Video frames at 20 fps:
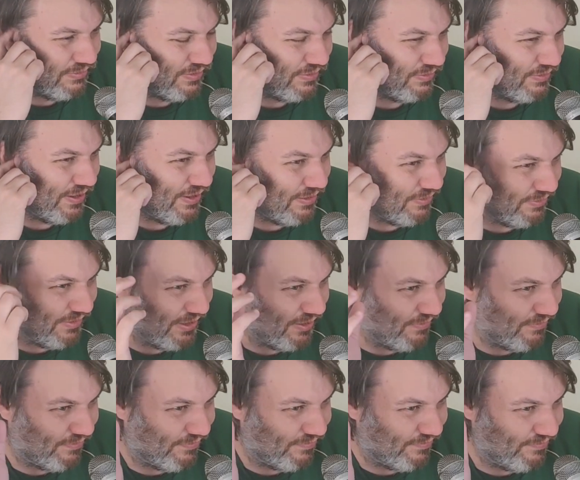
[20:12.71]

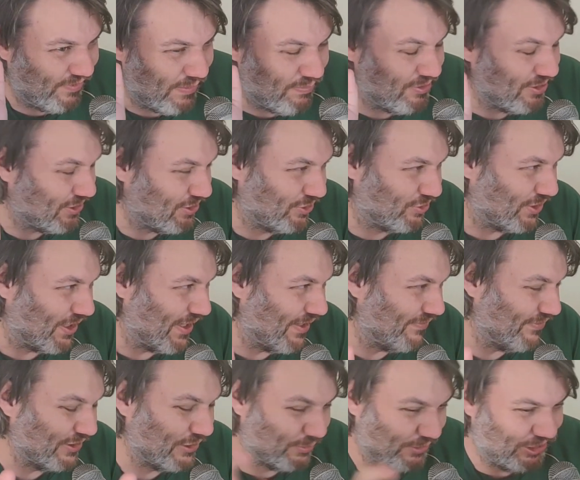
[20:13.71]
they're fabulous to
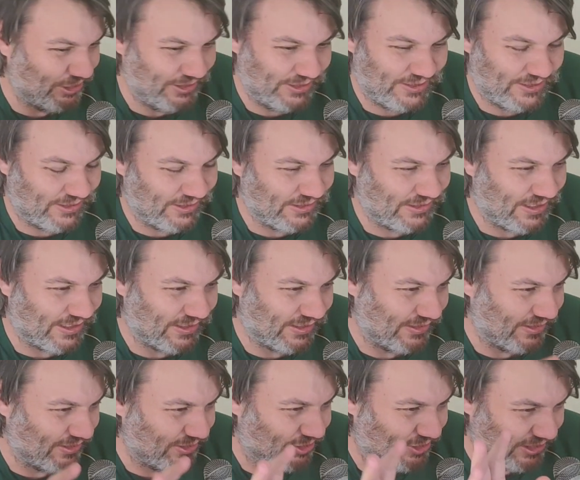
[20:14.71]
drive, especially things like
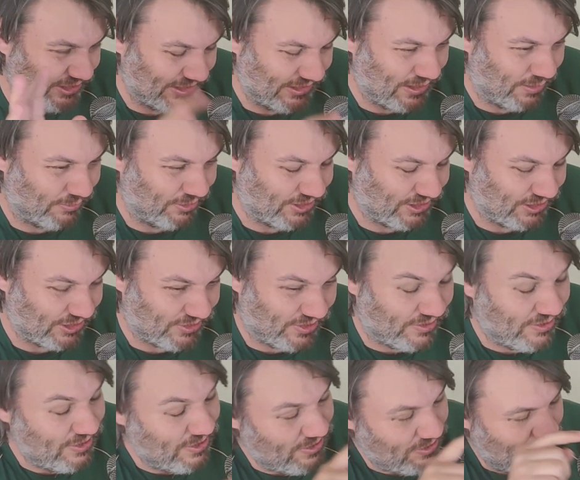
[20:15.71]
the JCWs and so
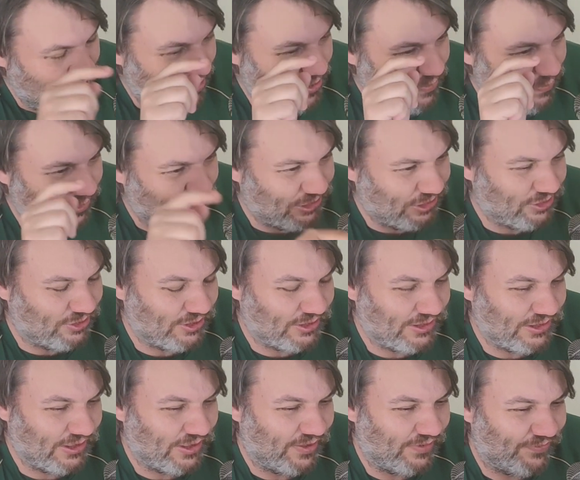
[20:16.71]
on. Which,
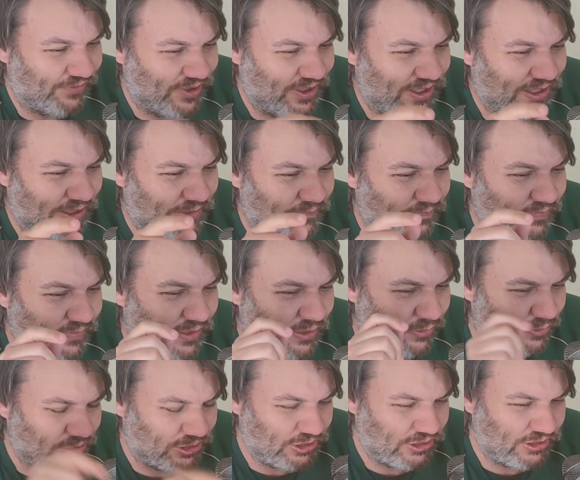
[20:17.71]
interesting enough, they
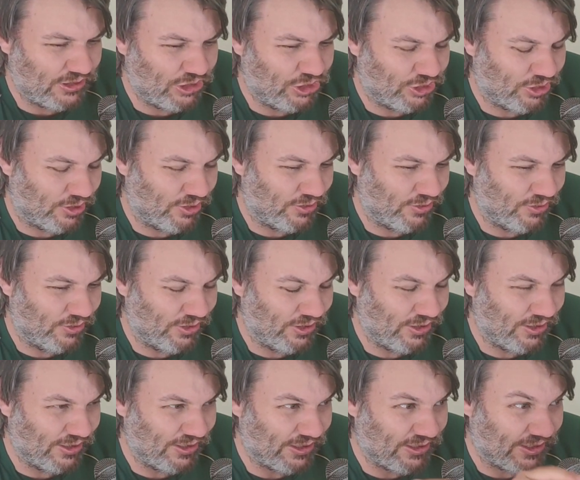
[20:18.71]
also did show
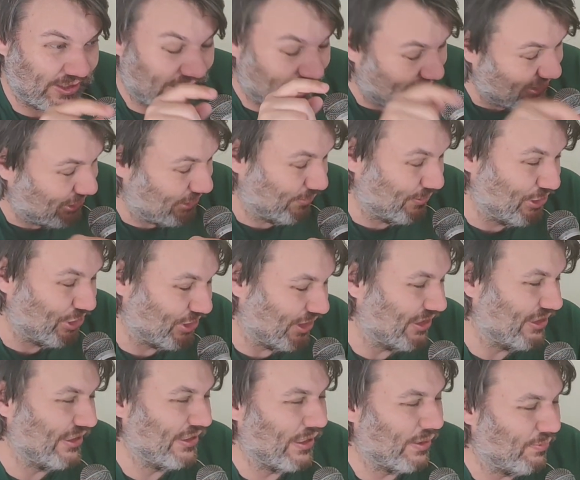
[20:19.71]
the Countryman
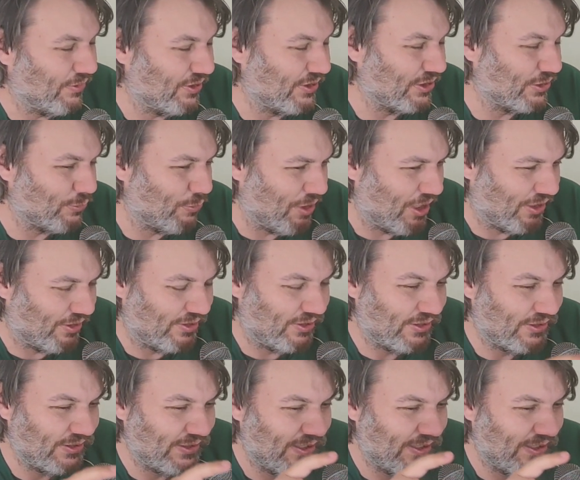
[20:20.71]
JCW as well,